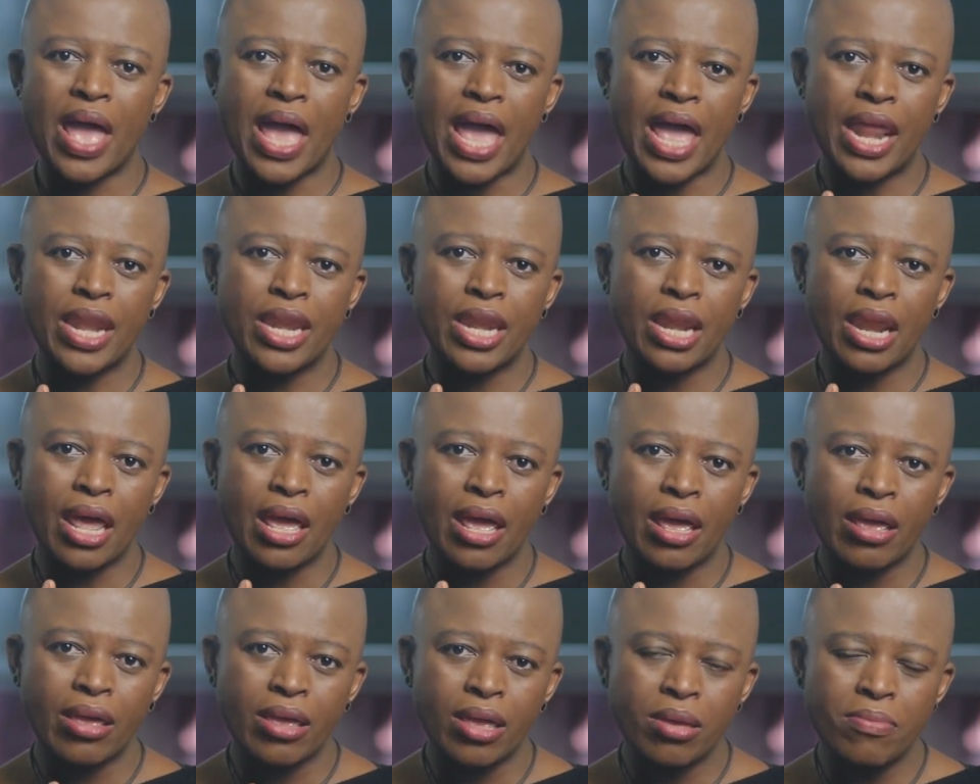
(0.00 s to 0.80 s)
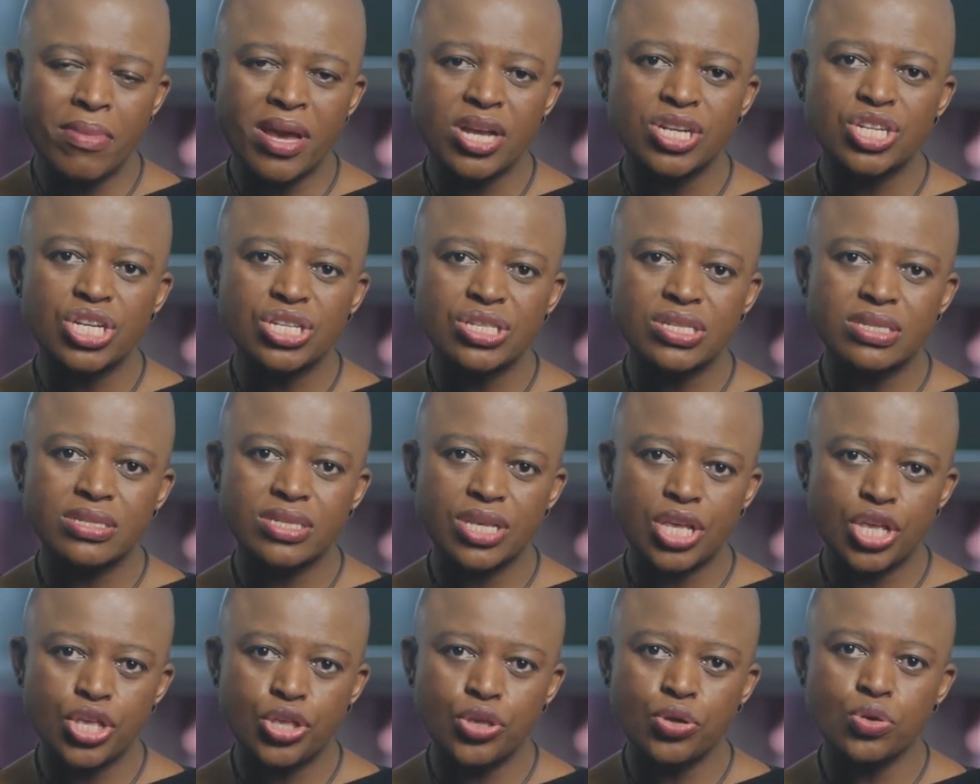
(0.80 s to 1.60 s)
an
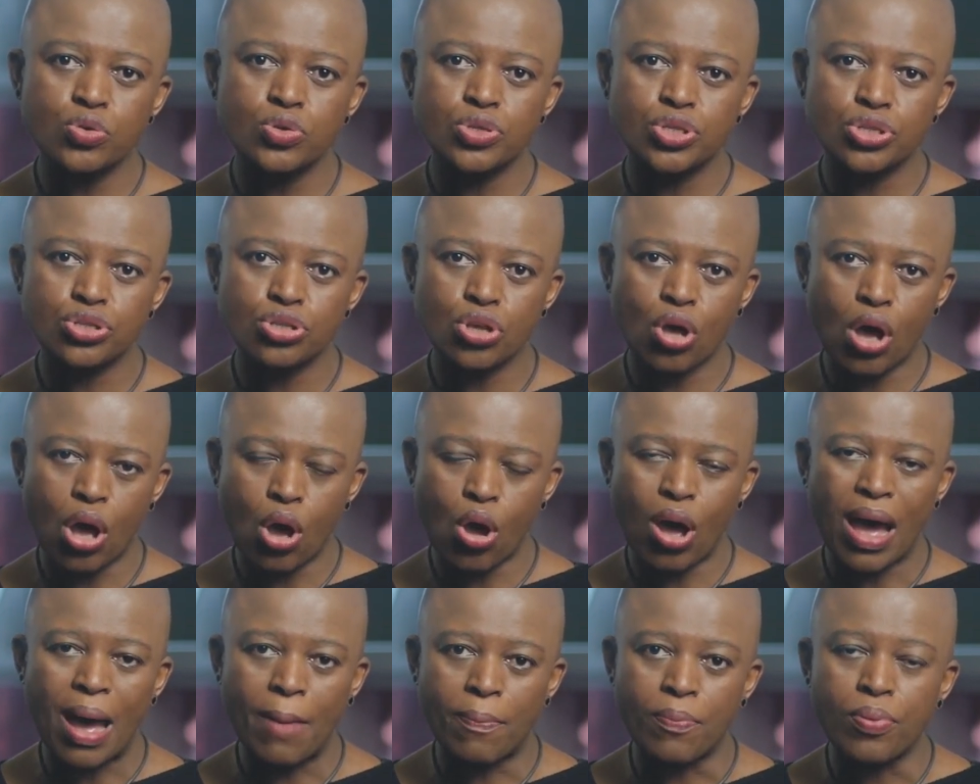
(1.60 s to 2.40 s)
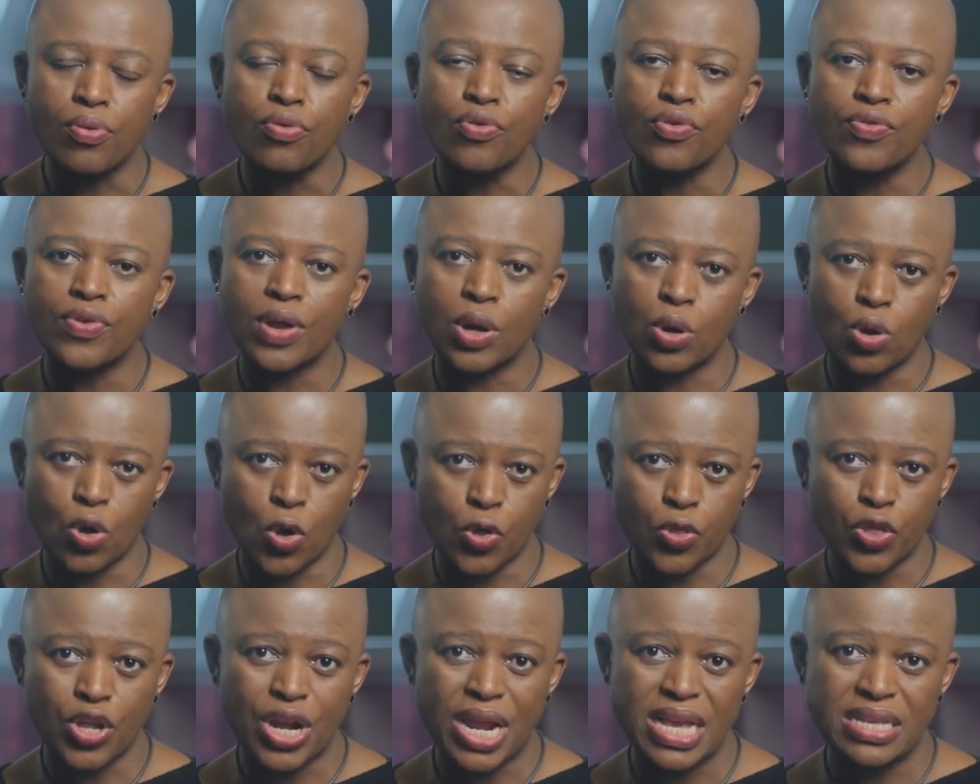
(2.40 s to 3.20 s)
emergency use approval or
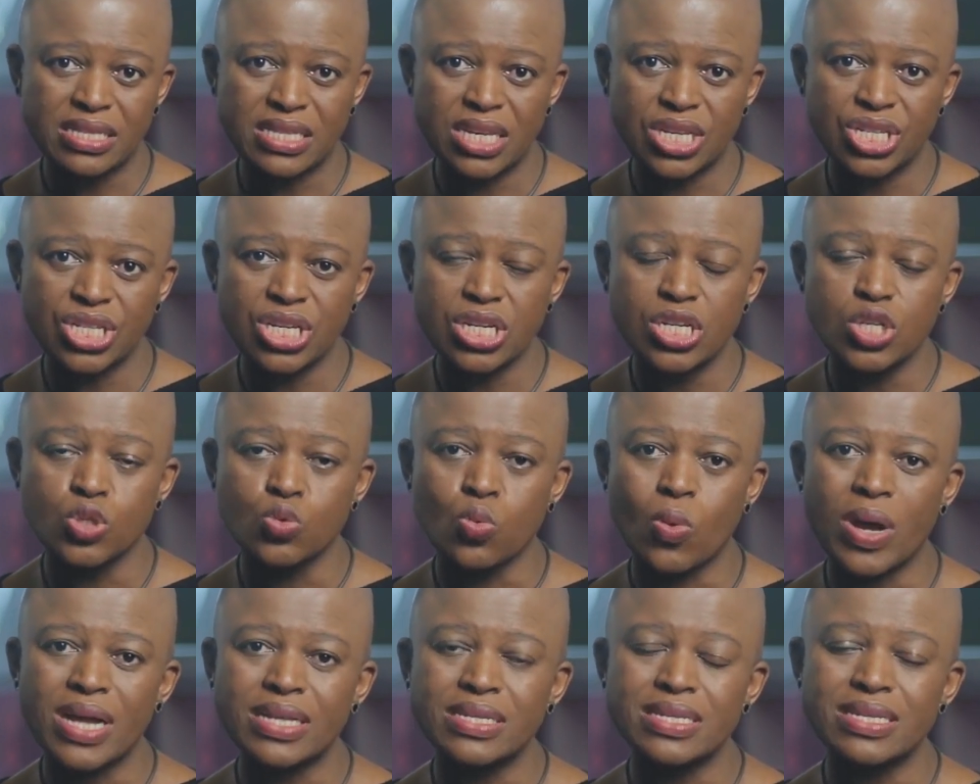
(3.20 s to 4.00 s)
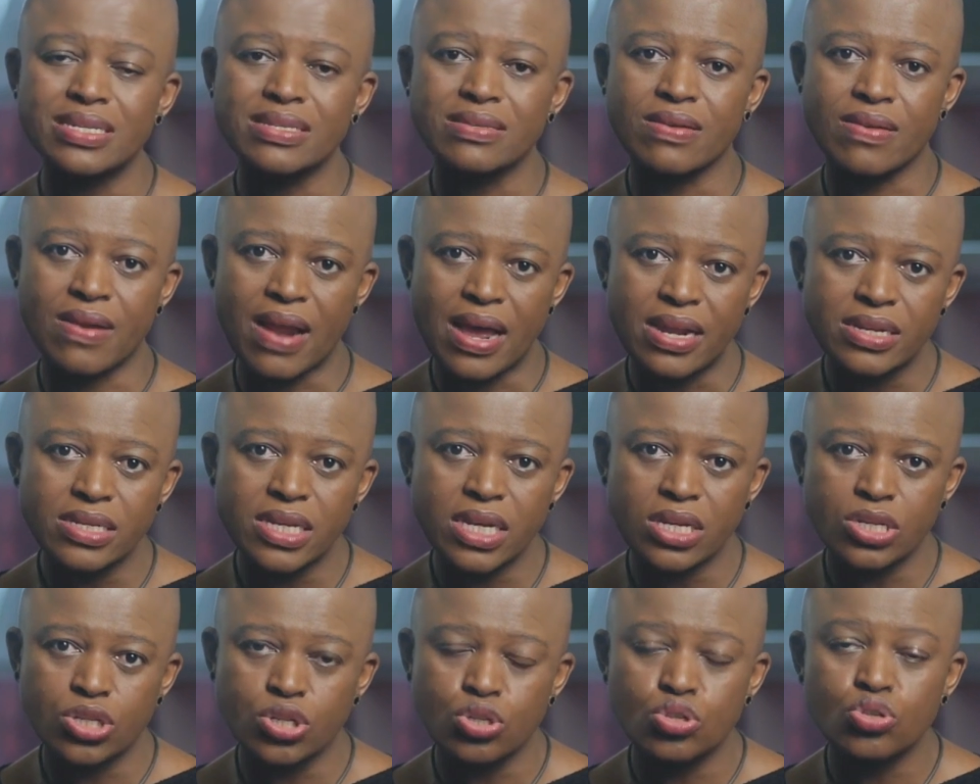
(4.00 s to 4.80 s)
authorization is what is
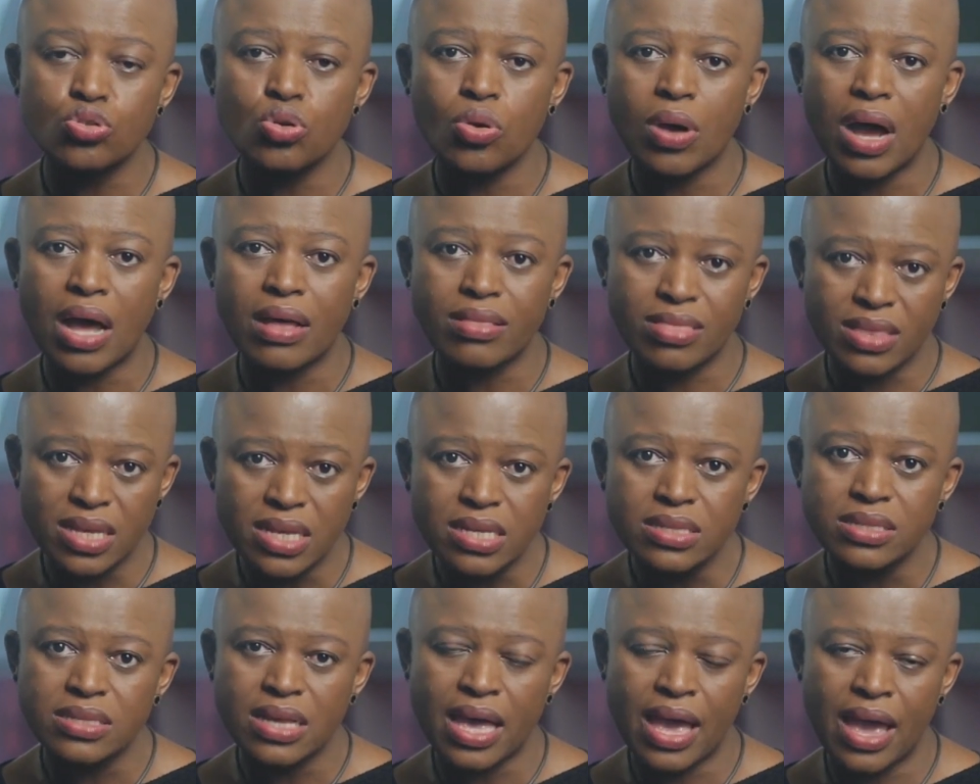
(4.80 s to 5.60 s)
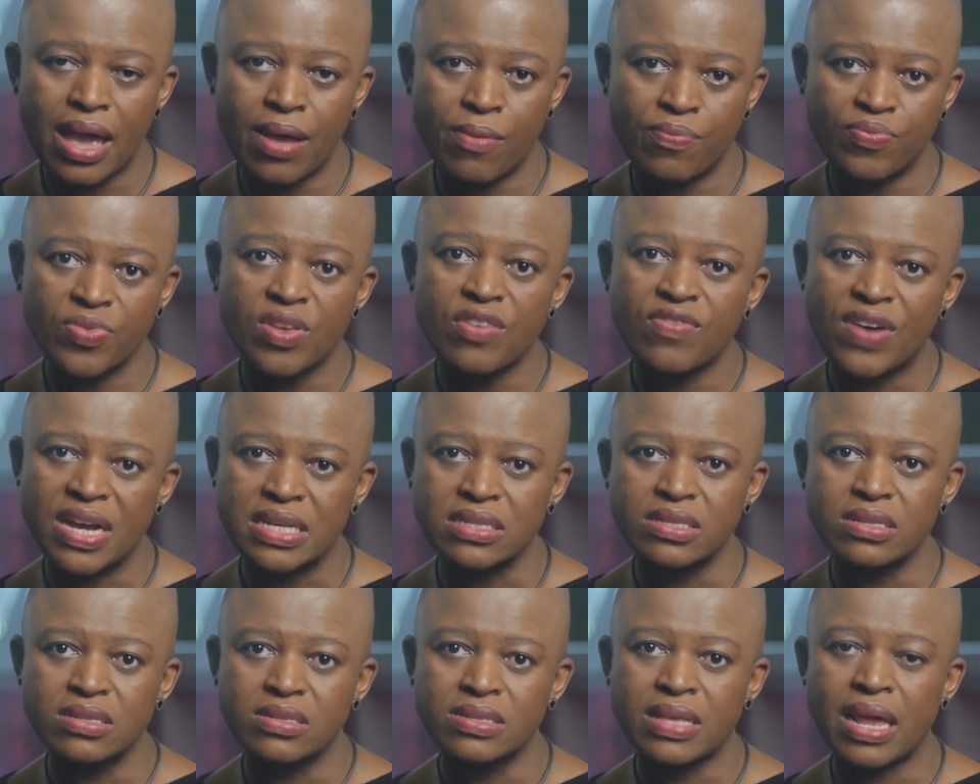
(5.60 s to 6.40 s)
granted to these uh,
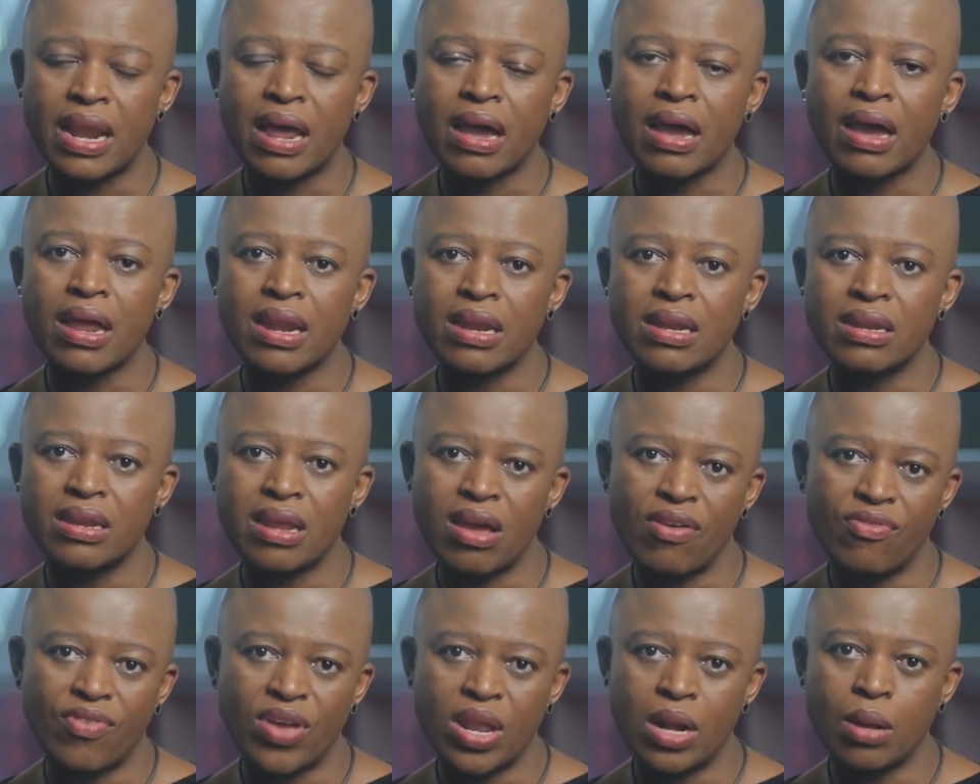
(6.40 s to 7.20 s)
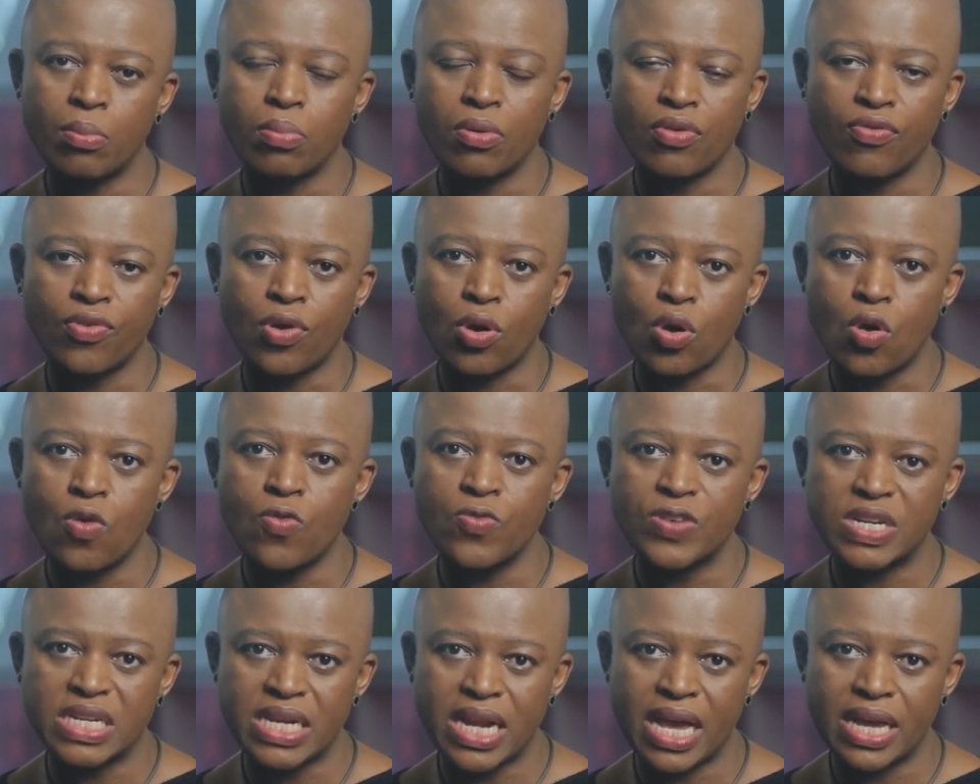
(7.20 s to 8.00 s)
vaccines that are currently available for
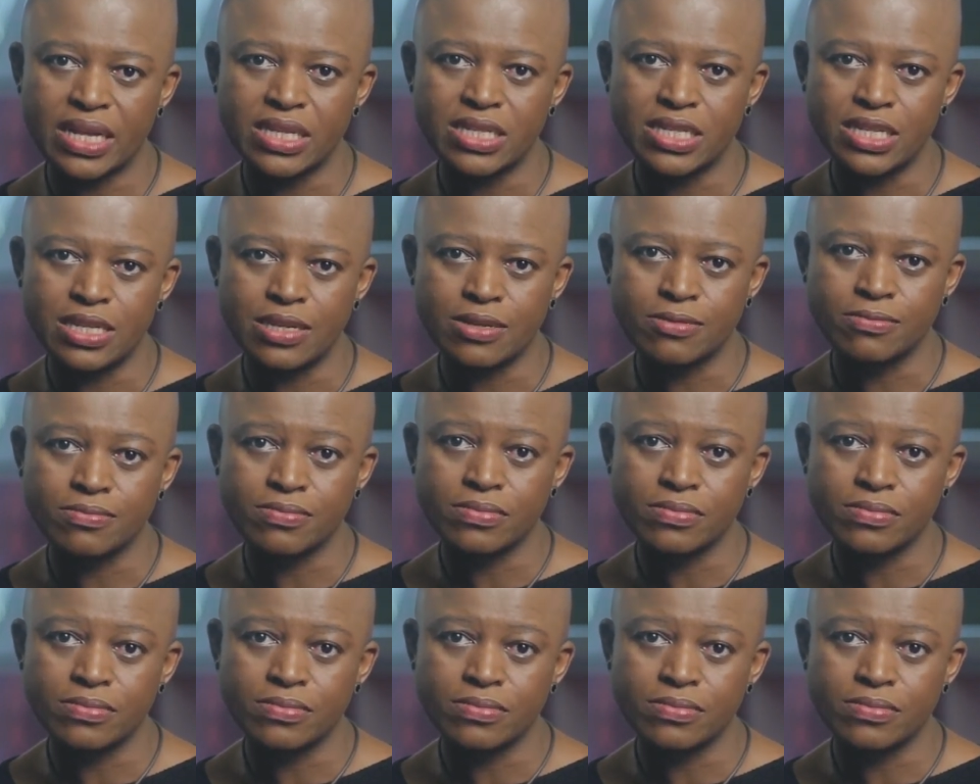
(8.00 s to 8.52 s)
COVID-19.